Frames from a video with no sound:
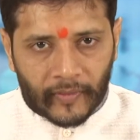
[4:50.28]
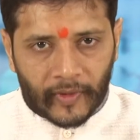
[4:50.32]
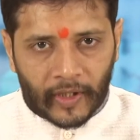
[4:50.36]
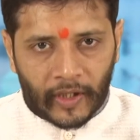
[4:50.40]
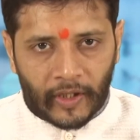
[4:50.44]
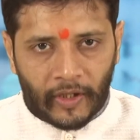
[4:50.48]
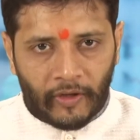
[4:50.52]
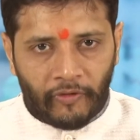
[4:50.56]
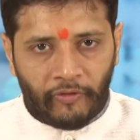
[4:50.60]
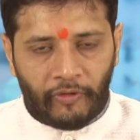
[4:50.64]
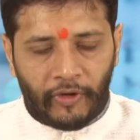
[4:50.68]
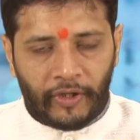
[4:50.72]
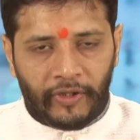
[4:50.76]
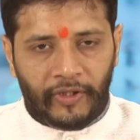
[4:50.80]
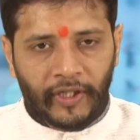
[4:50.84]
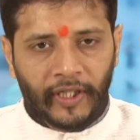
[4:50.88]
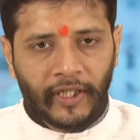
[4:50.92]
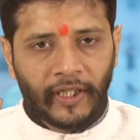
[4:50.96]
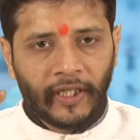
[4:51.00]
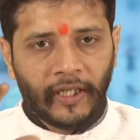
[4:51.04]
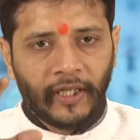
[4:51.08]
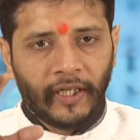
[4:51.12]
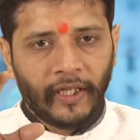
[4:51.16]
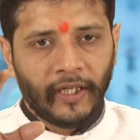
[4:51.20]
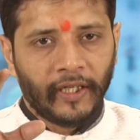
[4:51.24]
if we
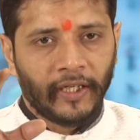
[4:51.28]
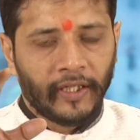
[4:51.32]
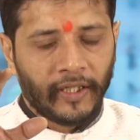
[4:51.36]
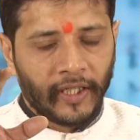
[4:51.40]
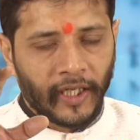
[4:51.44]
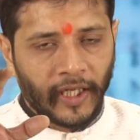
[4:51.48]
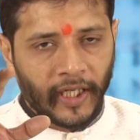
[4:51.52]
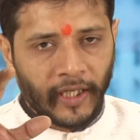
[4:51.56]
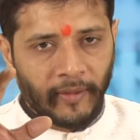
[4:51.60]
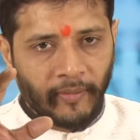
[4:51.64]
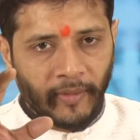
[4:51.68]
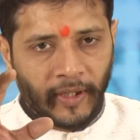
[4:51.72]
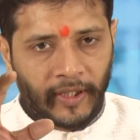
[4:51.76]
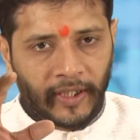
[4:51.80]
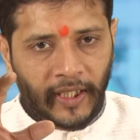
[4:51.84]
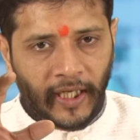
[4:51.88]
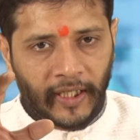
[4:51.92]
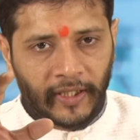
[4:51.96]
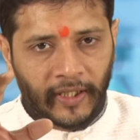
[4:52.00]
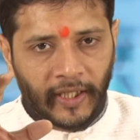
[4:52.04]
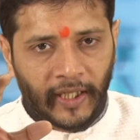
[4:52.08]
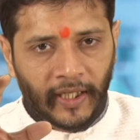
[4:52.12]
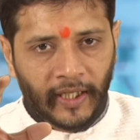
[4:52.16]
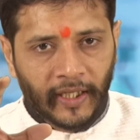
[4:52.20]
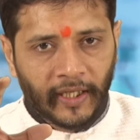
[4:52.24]
see the image, I
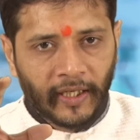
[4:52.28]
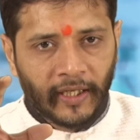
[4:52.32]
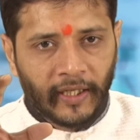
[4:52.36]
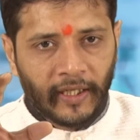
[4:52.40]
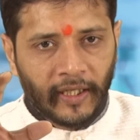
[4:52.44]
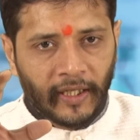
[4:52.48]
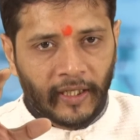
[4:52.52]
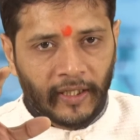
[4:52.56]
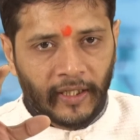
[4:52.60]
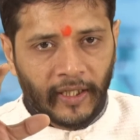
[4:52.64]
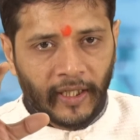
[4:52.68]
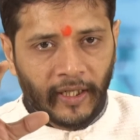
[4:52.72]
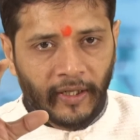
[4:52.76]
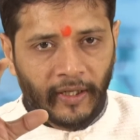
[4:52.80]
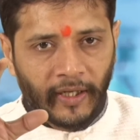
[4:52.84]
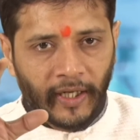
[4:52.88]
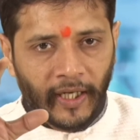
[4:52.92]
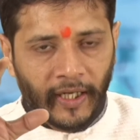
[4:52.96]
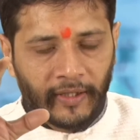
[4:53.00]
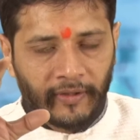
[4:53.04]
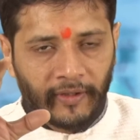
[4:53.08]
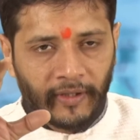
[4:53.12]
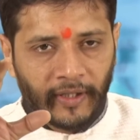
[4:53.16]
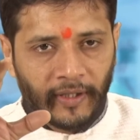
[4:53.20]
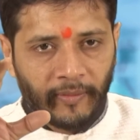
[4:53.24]
think
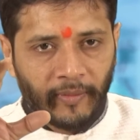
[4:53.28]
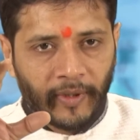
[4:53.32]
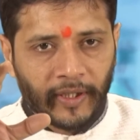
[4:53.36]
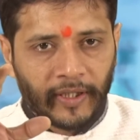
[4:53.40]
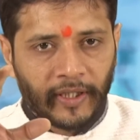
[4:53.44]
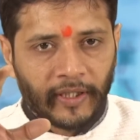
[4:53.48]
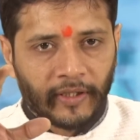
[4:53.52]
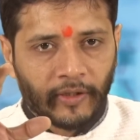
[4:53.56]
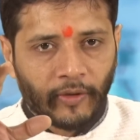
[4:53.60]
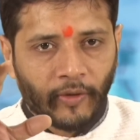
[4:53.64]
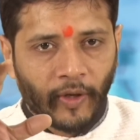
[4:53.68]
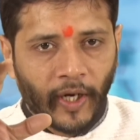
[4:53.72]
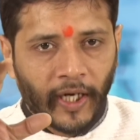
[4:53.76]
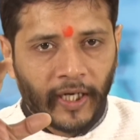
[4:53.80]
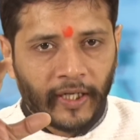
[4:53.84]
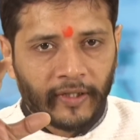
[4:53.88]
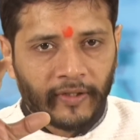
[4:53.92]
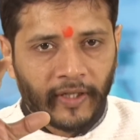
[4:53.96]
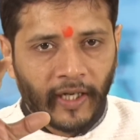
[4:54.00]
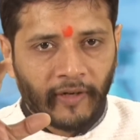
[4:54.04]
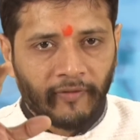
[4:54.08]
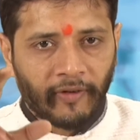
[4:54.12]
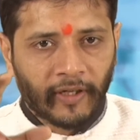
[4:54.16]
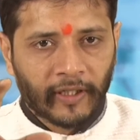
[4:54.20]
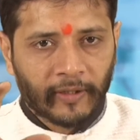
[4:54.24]
the image is quite
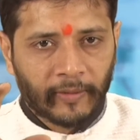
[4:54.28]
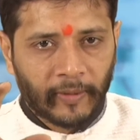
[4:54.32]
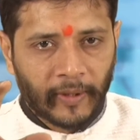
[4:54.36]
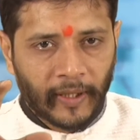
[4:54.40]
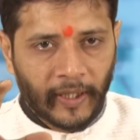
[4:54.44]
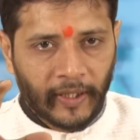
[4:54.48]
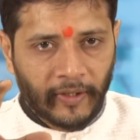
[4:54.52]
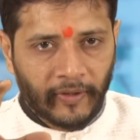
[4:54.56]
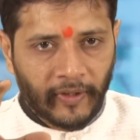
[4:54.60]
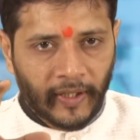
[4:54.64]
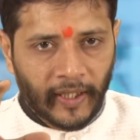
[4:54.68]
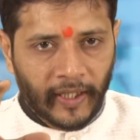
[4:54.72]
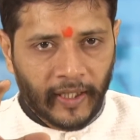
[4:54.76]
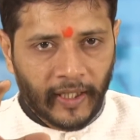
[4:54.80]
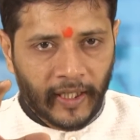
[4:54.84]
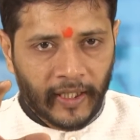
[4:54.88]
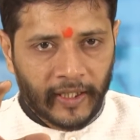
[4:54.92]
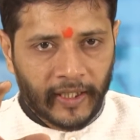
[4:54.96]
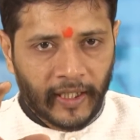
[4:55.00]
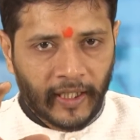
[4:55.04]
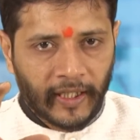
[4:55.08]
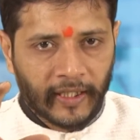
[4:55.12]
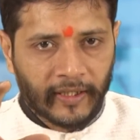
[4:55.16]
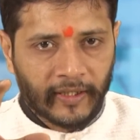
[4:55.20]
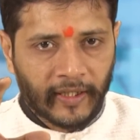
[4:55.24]
self-explanatory in
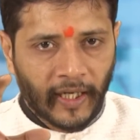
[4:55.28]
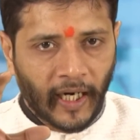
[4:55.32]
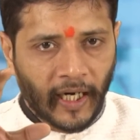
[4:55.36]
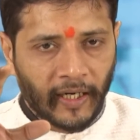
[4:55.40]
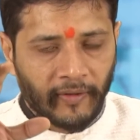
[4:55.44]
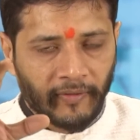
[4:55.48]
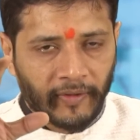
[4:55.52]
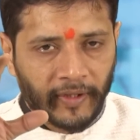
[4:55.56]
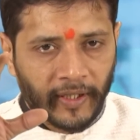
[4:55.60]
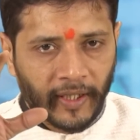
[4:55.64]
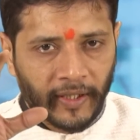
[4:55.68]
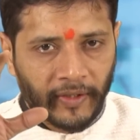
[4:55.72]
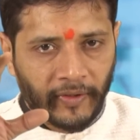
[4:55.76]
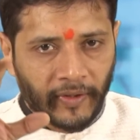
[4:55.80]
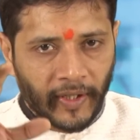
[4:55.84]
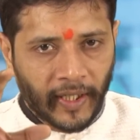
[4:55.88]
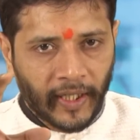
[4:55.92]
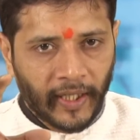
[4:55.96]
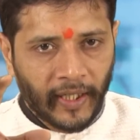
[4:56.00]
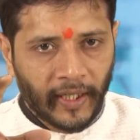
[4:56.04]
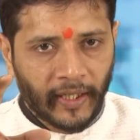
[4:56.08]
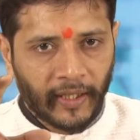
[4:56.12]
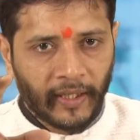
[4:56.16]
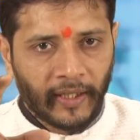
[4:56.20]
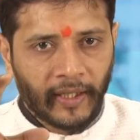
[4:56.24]
nature. Start with the
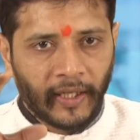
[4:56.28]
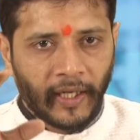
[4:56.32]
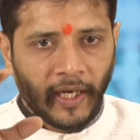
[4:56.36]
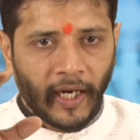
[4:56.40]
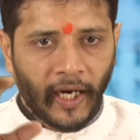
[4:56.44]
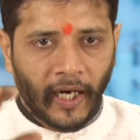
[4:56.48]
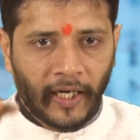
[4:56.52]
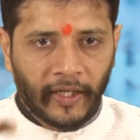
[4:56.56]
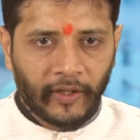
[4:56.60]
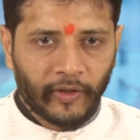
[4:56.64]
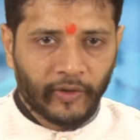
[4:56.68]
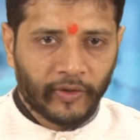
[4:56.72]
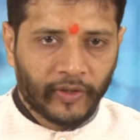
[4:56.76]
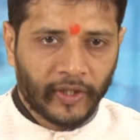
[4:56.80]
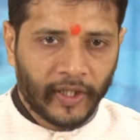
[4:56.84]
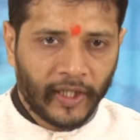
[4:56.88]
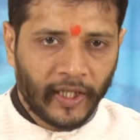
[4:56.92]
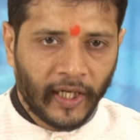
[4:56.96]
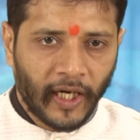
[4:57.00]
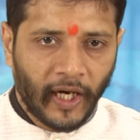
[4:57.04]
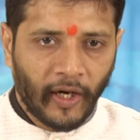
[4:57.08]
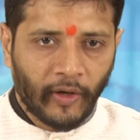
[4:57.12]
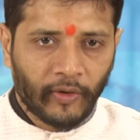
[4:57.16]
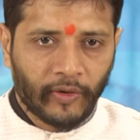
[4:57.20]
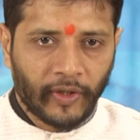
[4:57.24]
trend, and you see
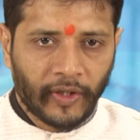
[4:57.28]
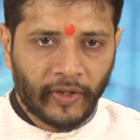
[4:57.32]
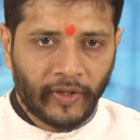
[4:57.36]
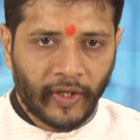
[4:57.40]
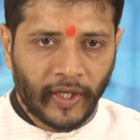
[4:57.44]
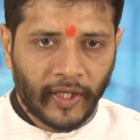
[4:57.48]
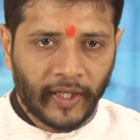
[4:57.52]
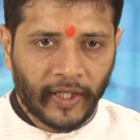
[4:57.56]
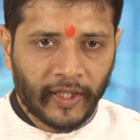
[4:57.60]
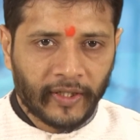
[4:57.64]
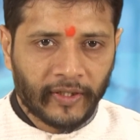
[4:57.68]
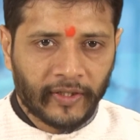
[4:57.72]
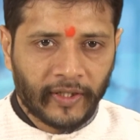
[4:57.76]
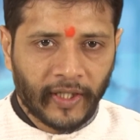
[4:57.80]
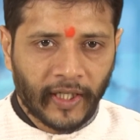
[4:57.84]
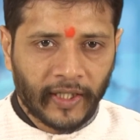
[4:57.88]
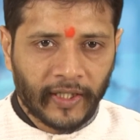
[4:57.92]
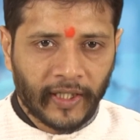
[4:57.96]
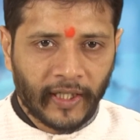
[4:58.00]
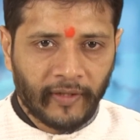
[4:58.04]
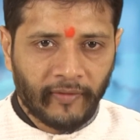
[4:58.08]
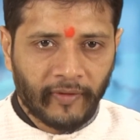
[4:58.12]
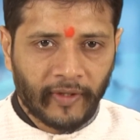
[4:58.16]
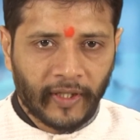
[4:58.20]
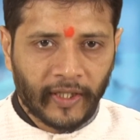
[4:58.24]
how the trend is
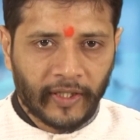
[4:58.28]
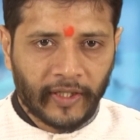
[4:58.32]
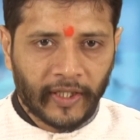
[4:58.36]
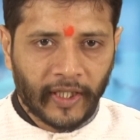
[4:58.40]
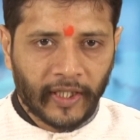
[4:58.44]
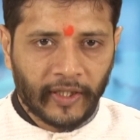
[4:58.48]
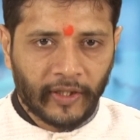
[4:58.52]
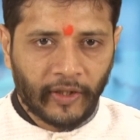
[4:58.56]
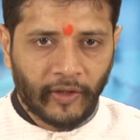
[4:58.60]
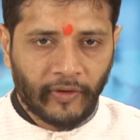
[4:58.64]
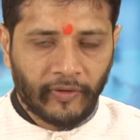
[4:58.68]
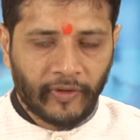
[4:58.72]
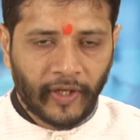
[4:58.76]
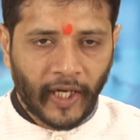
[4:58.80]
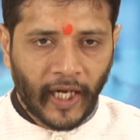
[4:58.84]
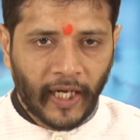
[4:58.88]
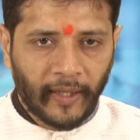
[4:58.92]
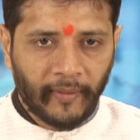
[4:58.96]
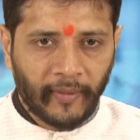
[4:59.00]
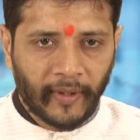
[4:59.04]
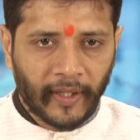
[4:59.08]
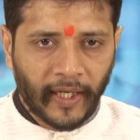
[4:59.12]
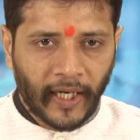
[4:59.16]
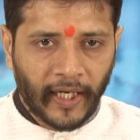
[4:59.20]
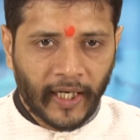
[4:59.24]
changing with the change of time,
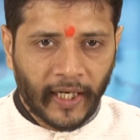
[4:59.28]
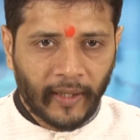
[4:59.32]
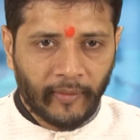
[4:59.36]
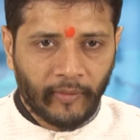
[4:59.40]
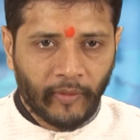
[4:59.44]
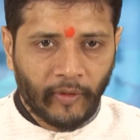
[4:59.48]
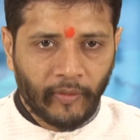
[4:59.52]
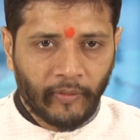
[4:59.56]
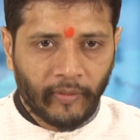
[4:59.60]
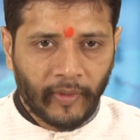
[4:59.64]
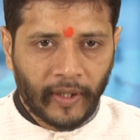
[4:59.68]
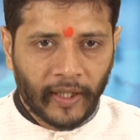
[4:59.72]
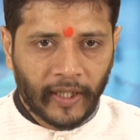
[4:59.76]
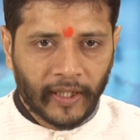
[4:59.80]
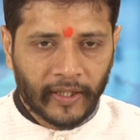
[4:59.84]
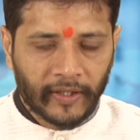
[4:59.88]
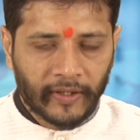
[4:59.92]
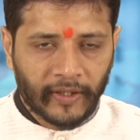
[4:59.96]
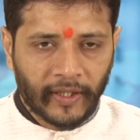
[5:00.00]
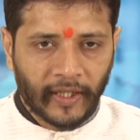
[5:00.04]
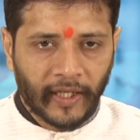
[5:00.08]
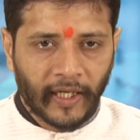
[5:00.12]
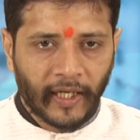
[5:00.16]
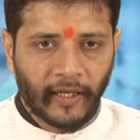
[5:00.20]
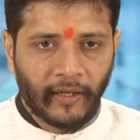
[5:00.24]
and random movement is
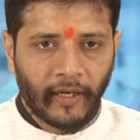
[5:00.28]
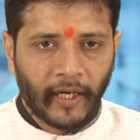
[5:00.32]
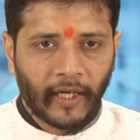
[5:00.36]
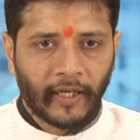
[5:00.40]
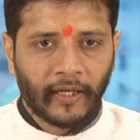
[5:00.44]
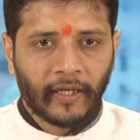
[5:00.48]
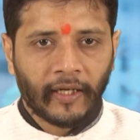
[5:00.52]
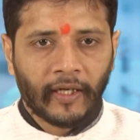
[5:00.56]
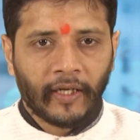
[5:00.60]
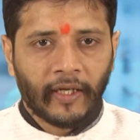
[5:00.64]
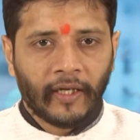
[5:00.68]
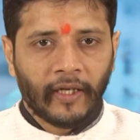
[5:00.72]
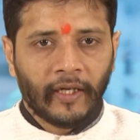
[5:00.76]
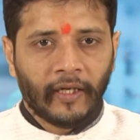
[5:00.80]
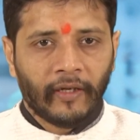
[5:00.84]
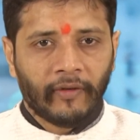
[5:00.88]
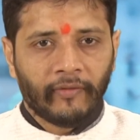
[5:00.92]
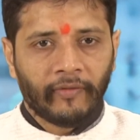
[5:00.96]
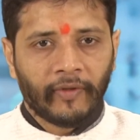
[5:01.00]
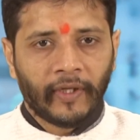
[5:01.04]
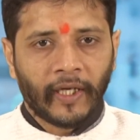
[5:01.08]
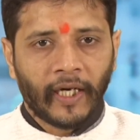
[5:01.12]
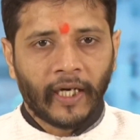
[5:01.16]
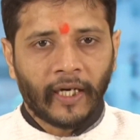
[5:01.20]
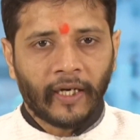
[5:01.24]
there, and
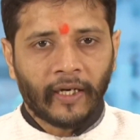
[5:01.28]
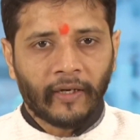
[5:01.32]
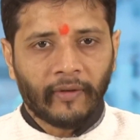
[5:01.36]
we are